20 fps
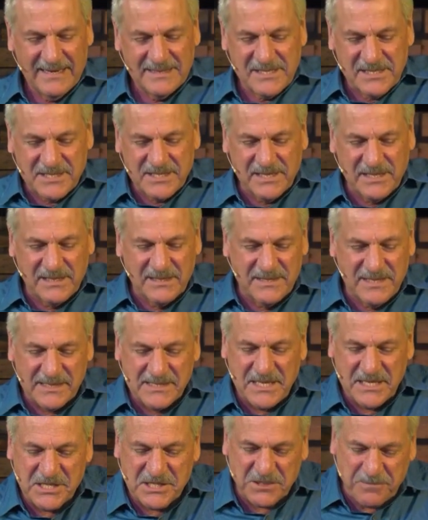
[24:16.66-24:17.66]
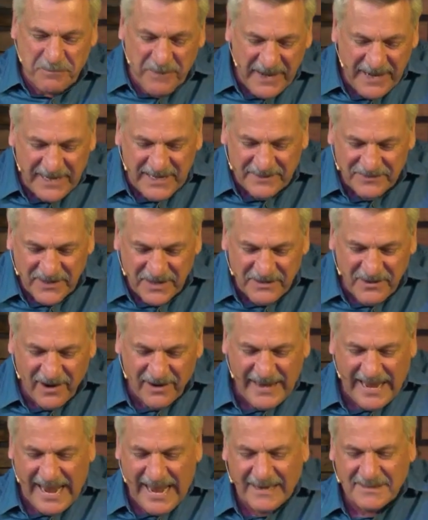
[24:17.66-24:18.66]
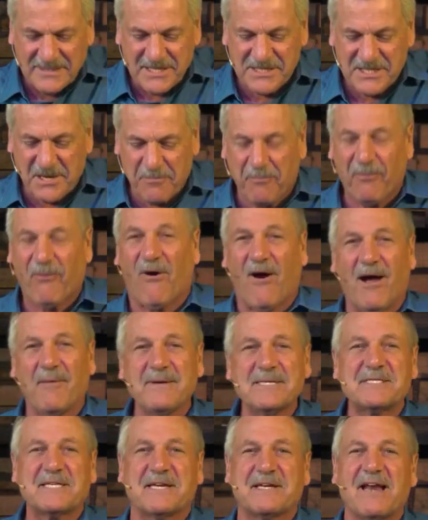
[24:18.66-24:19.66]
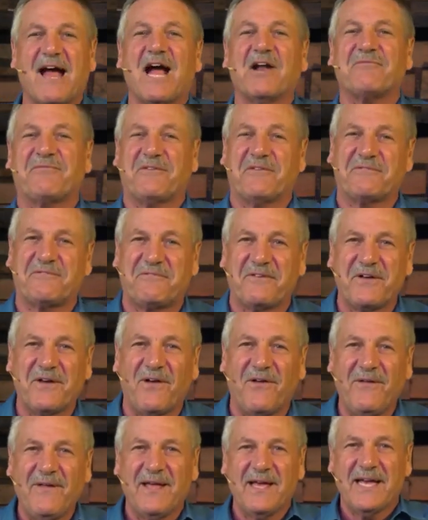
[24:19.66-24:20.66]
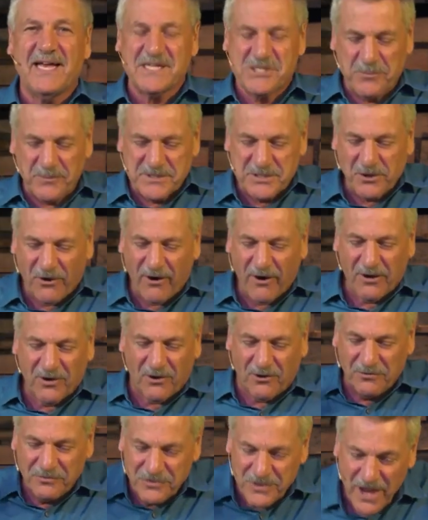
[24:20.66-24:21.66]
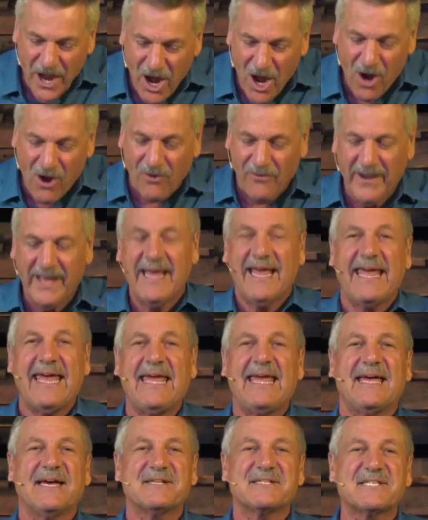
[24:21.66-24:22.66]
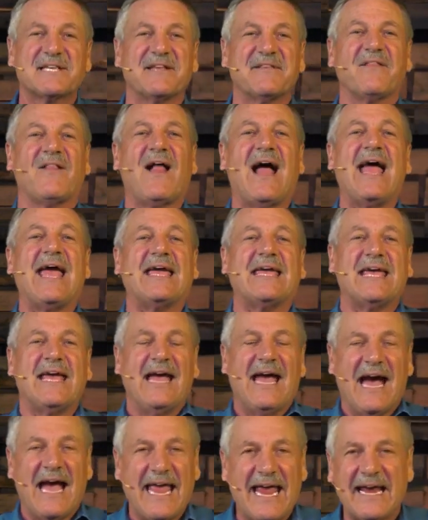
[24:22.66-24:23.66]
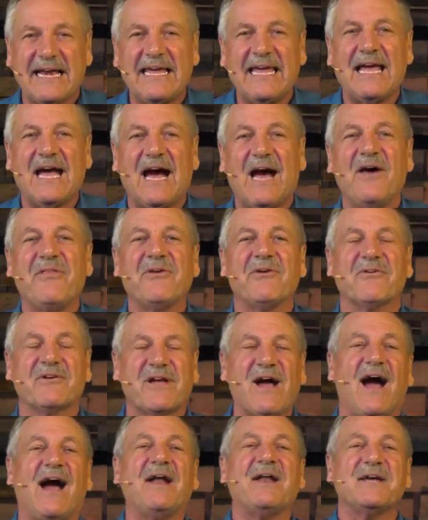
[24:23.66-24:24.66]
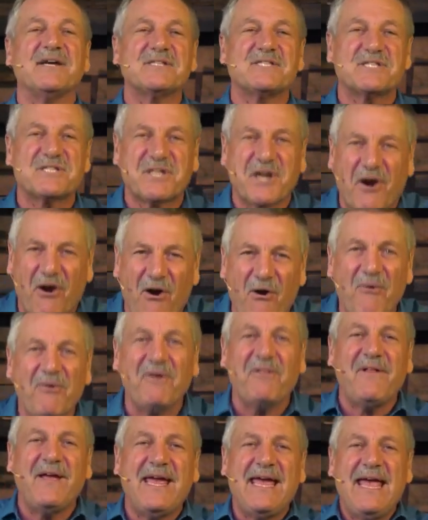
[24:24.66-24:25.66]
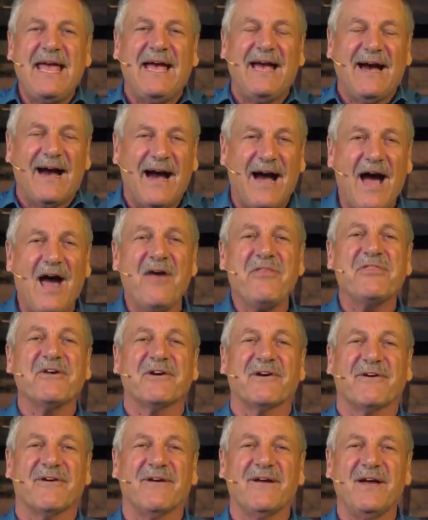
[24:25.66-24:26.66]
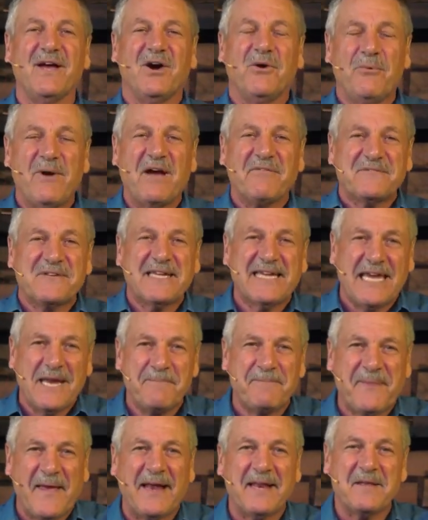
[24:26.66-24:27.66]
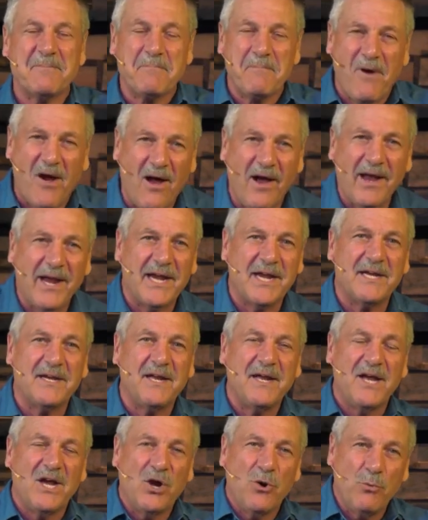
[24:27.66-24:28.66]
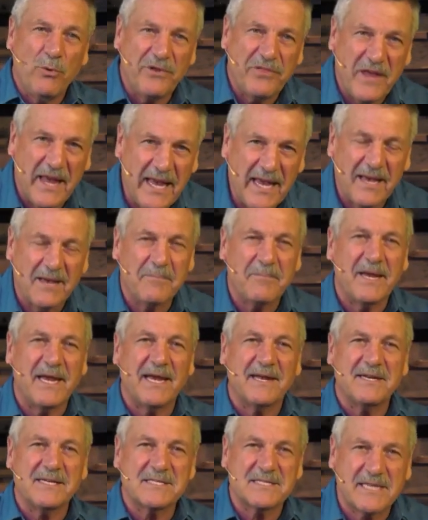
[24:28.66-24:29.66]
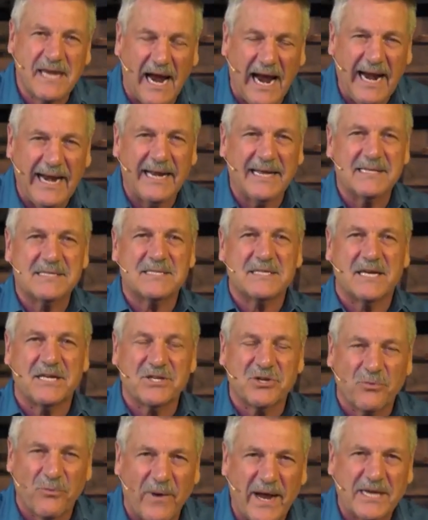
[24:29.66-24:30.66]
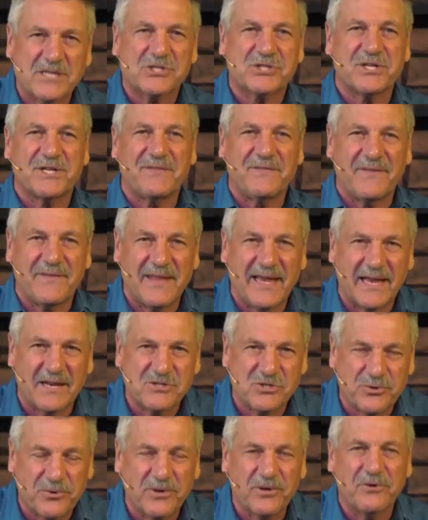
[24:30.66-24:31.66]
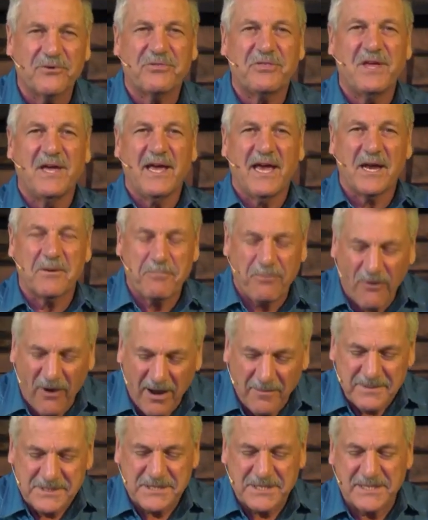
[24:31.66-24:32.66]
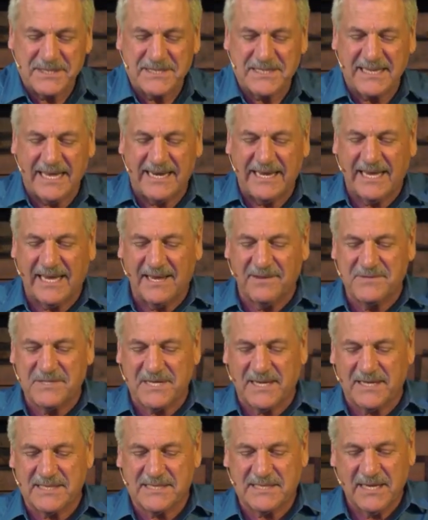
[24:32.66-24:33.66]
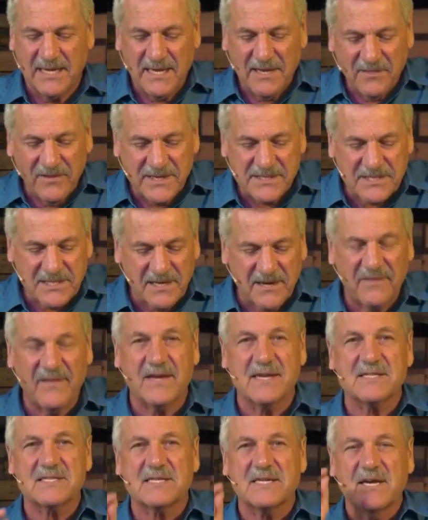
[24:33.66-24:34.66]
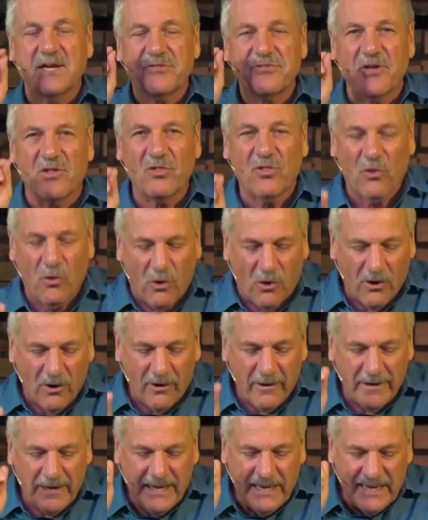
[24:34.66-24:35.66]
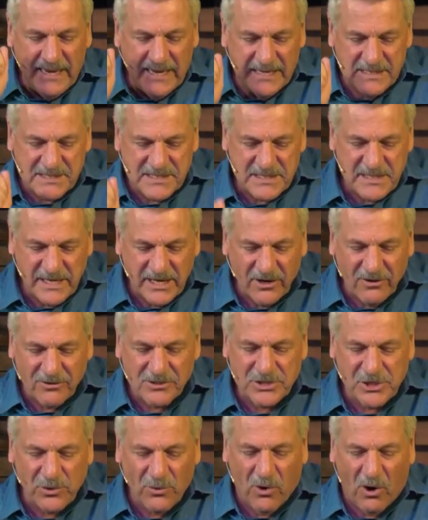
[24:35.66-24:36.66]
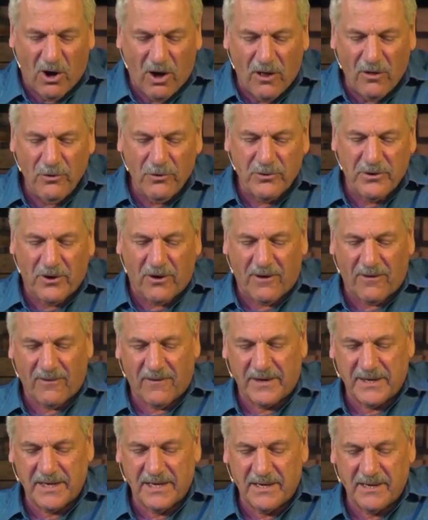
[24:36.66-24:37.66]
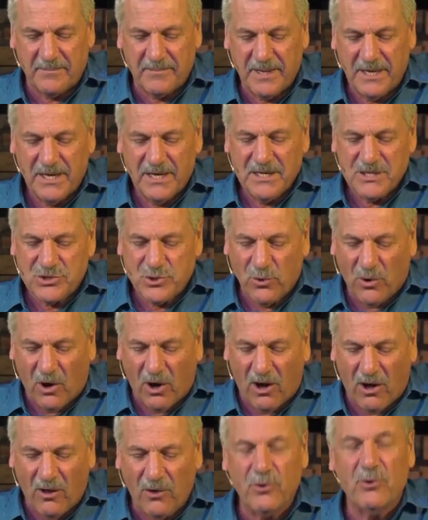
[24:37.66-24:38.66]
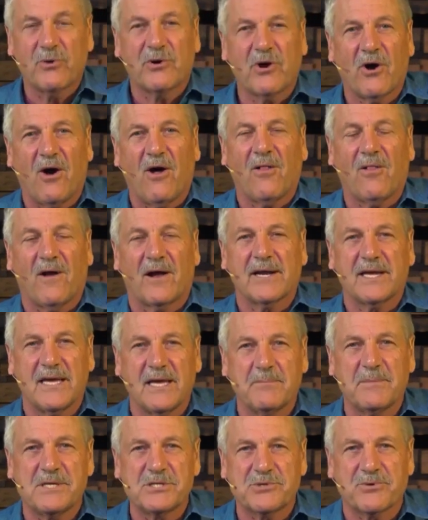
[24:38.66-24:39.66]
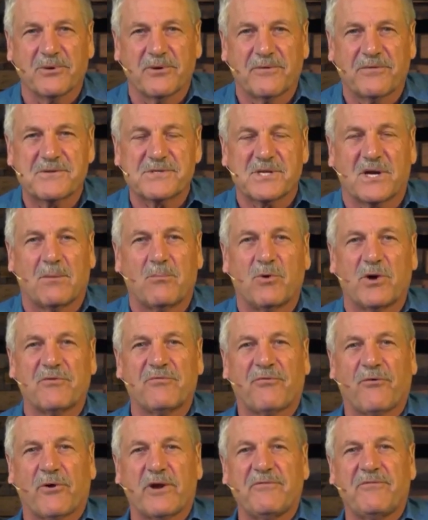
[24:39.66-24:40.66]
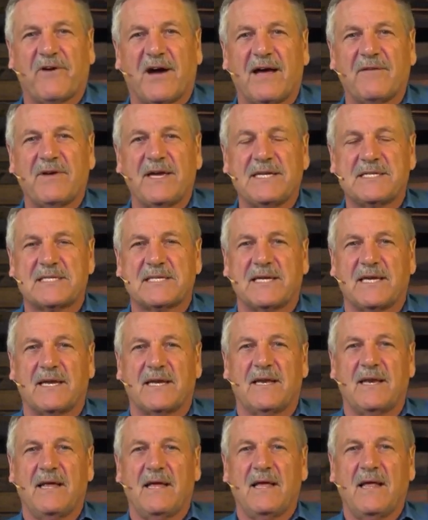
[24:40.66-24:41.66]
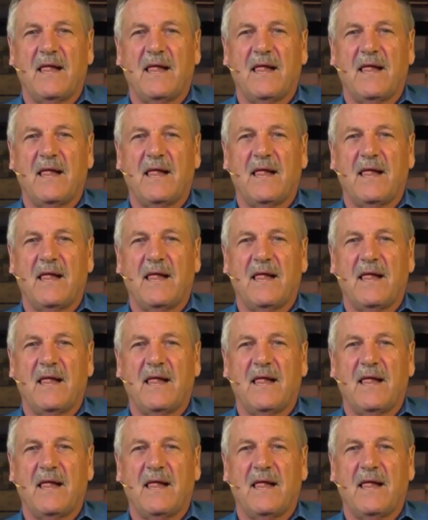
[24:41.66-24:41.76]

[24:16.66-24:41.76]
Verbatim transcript: Does, does he speak and then not act? Does he promise and not fulfill? It's rhetorical. No, he is unlike any other. God is totally other we have to keep that in mind with Him and His guidance and direction and truth and promises that He gives us. Listen to this The Lord is near to all who call on Him, to all who call on Him in truth. Psalm 145 18.